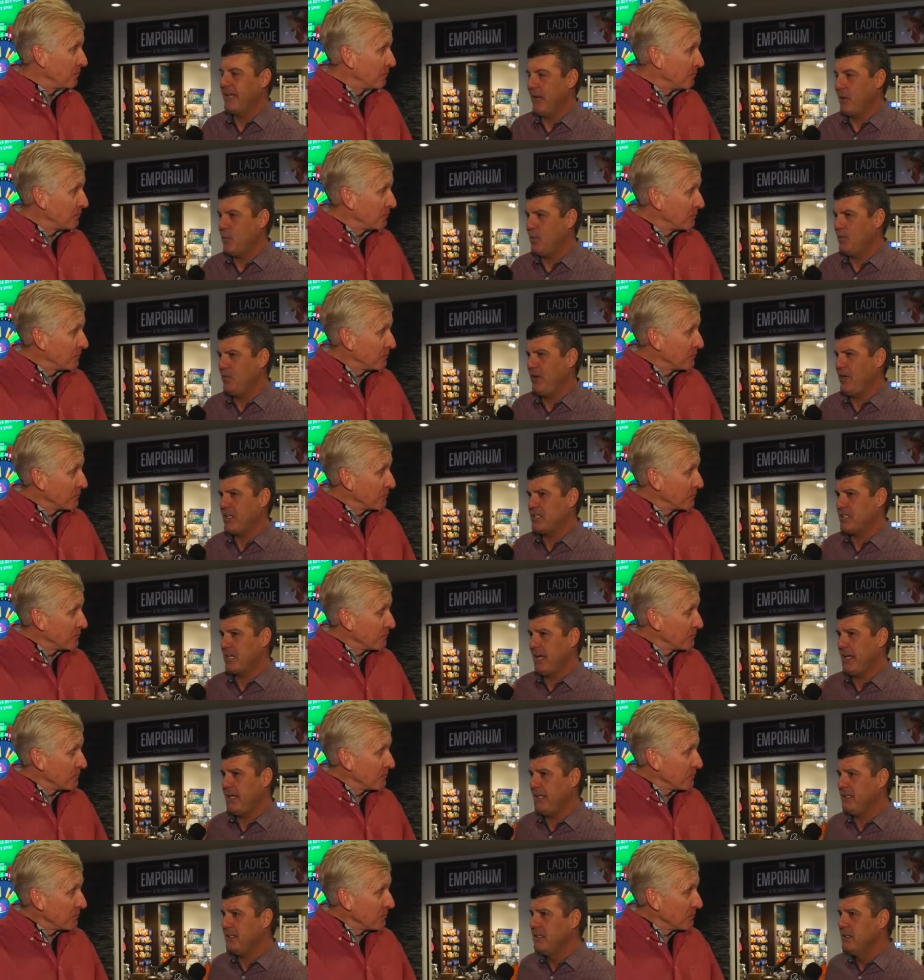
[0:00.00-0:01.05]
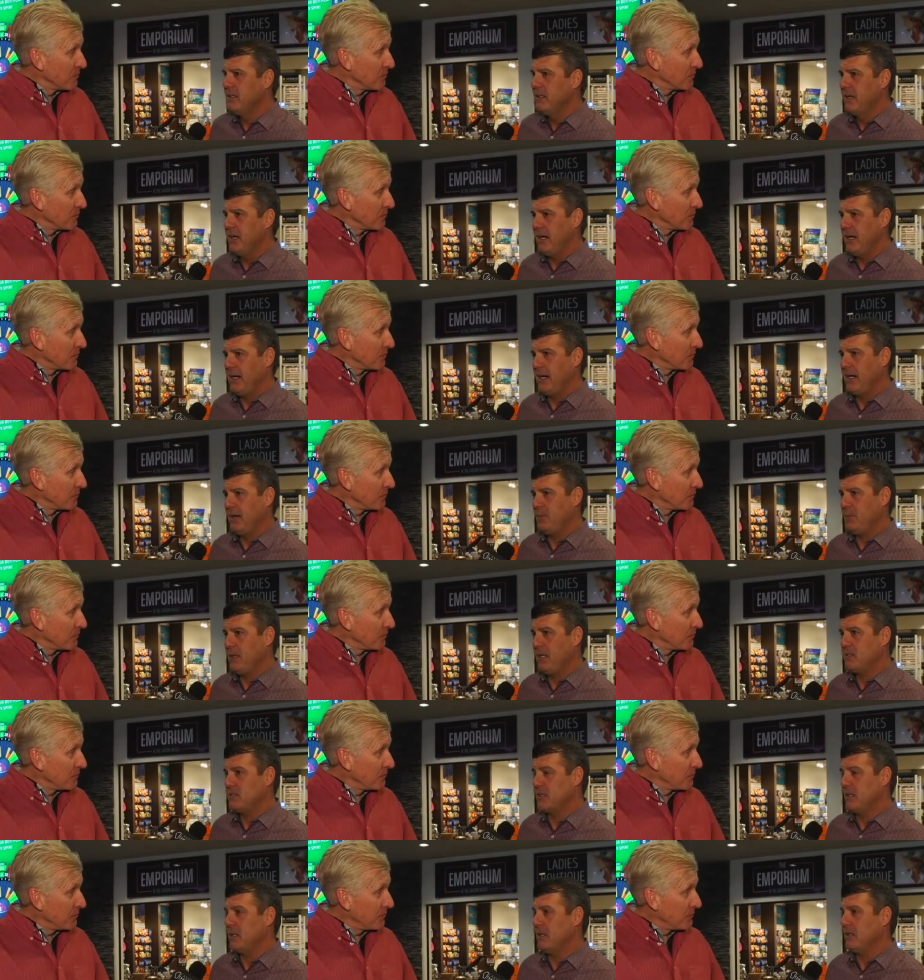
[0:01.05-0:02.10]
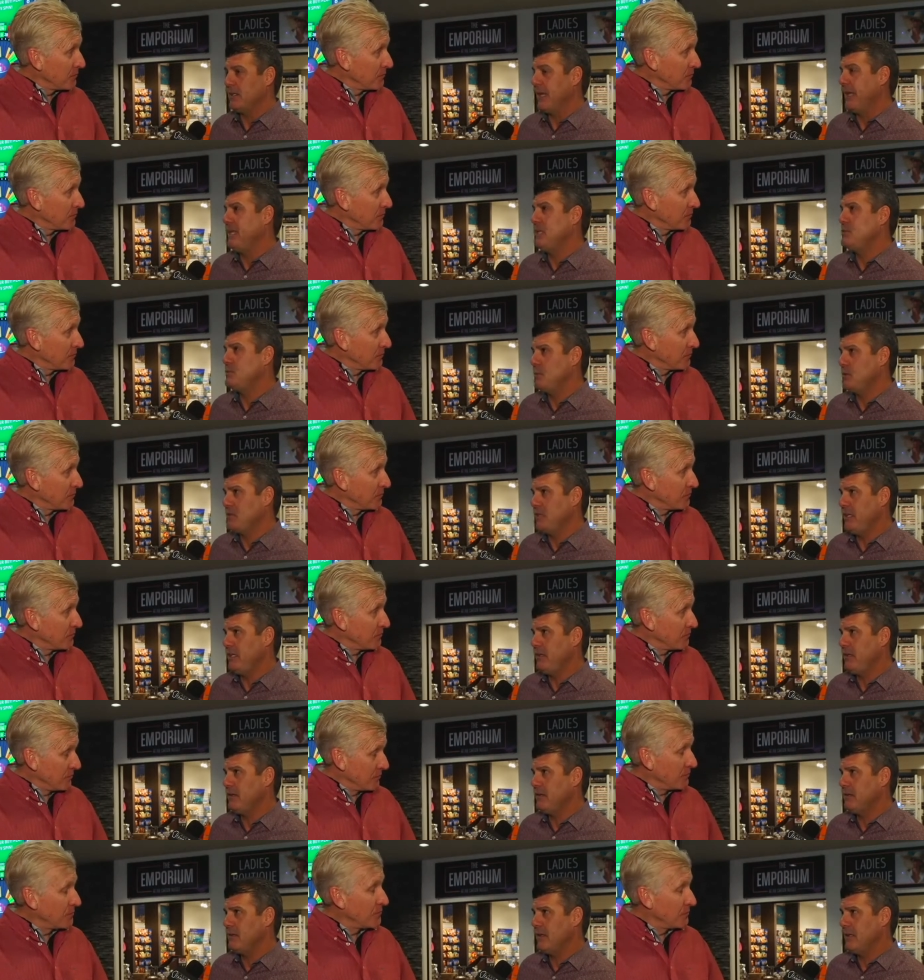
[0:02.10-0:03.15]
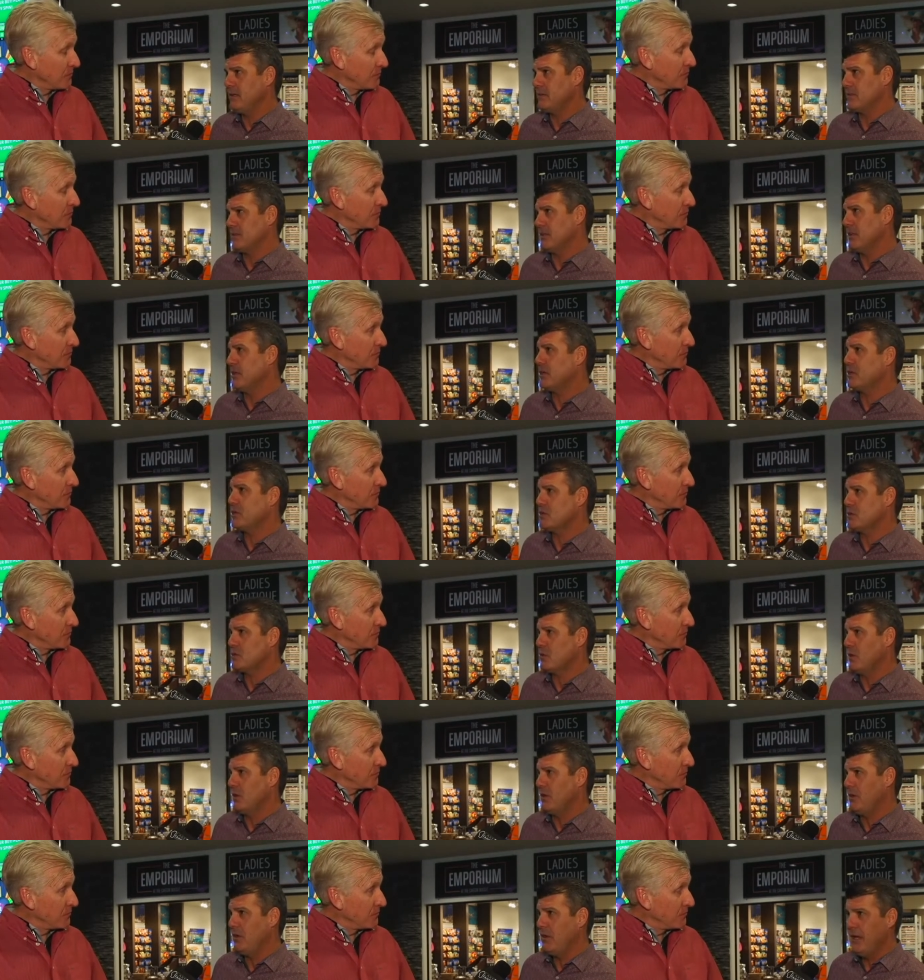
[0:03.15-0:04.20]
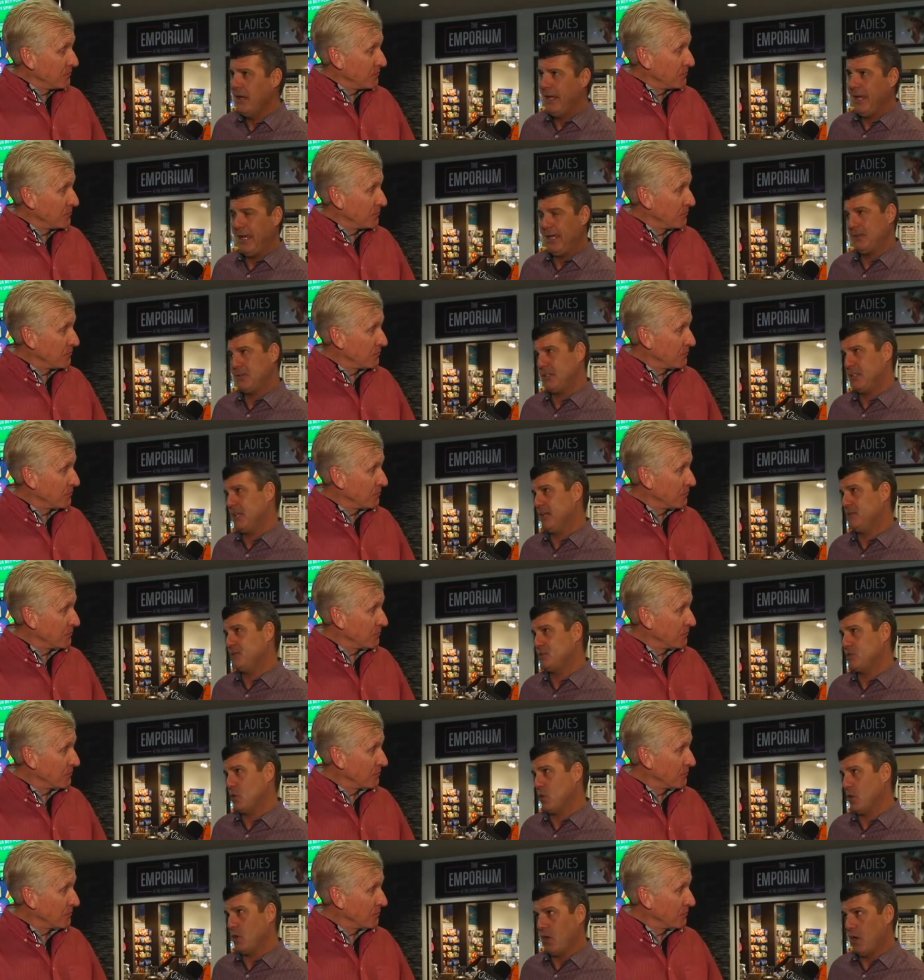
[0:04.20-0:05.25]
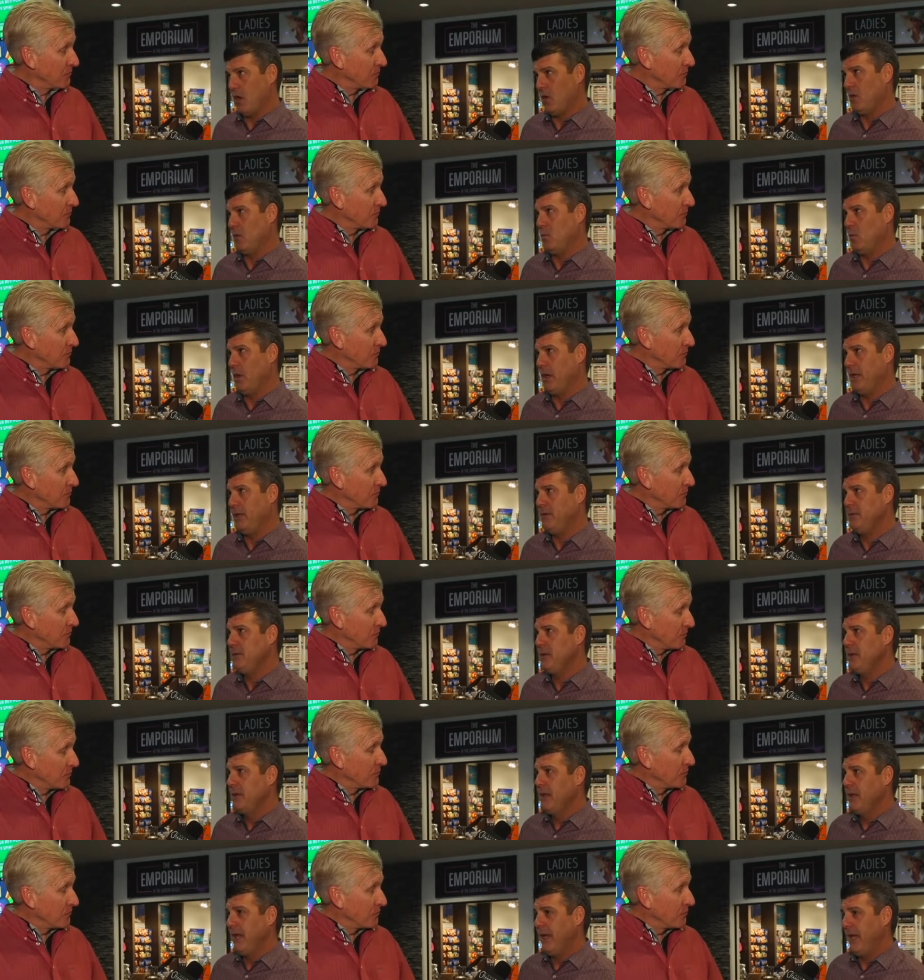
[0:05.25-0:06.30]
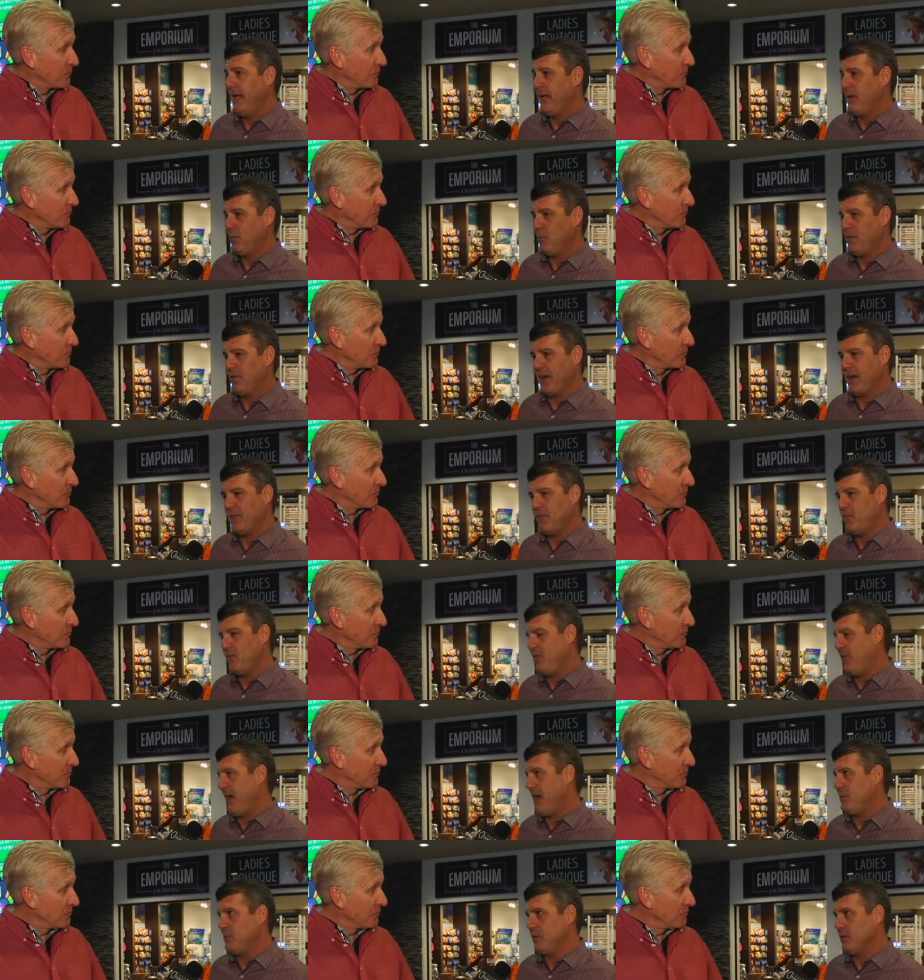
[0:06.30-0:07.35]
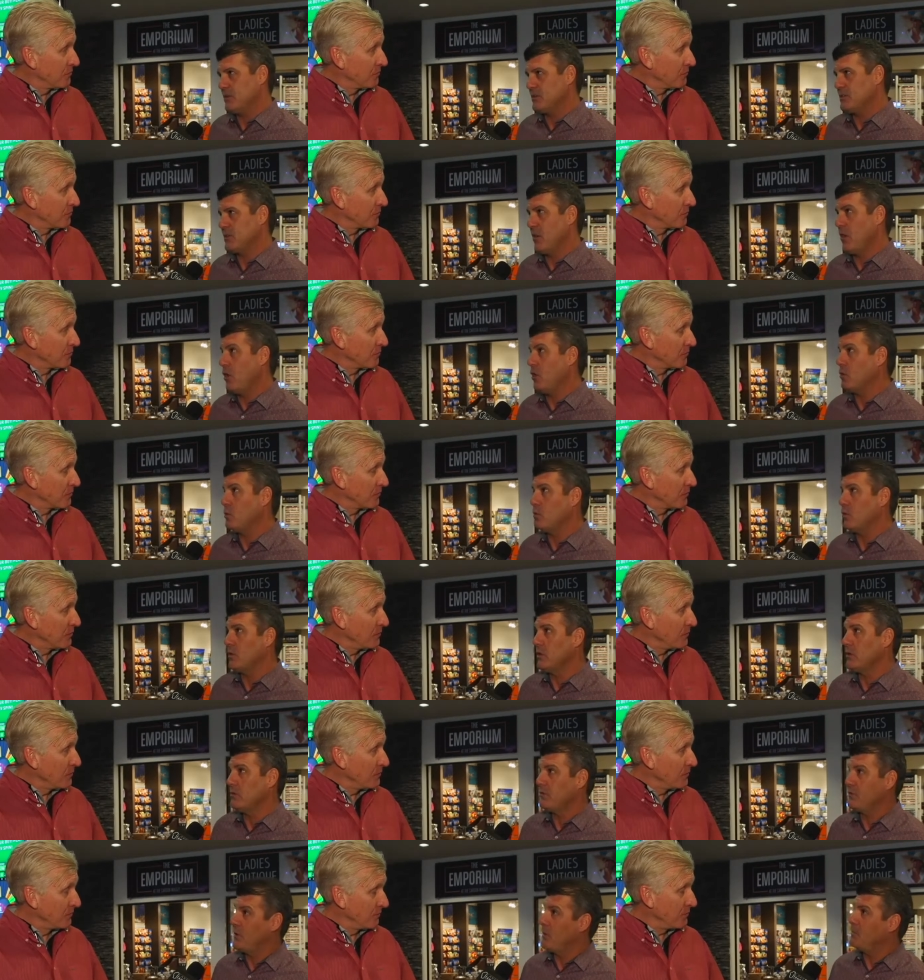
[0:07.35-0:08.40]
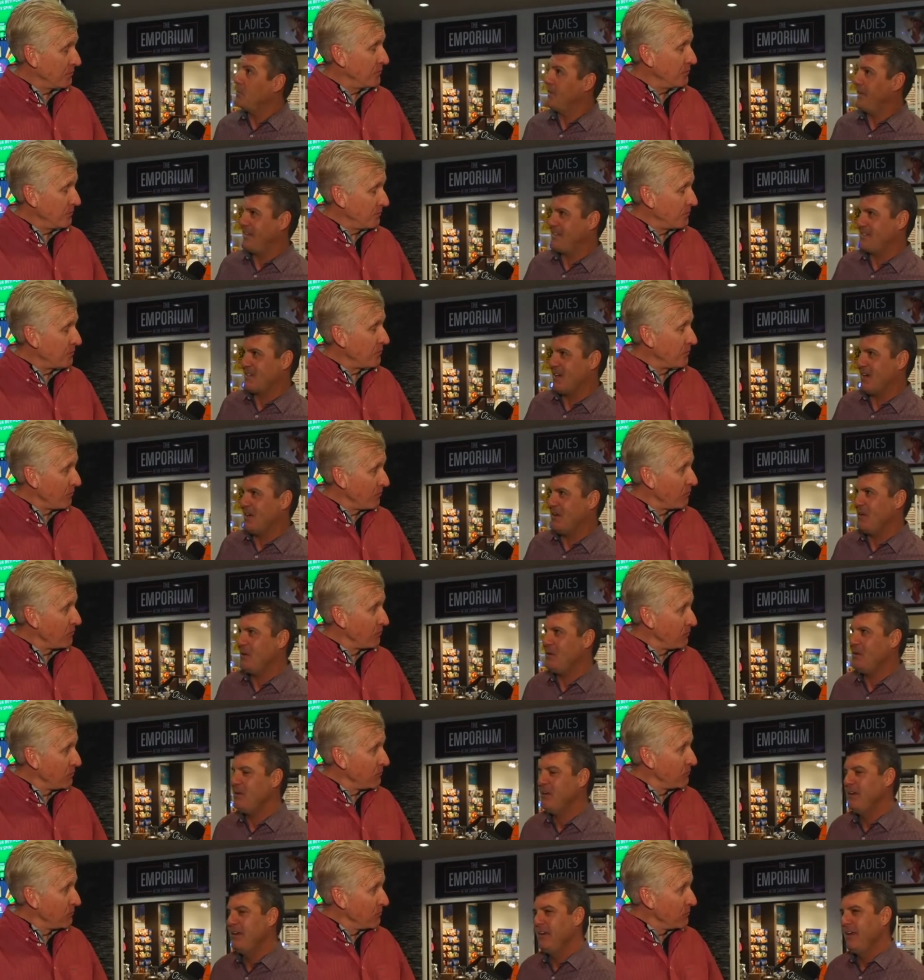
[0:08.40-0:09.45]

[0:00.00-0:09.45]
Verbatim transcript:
Speaker 1: Yeah, we're very excited. Um, it's a ladies' boutique, it's a liquor store, it's a gift store, all in one, and we've got fabulous artwork from Lake Tahoe,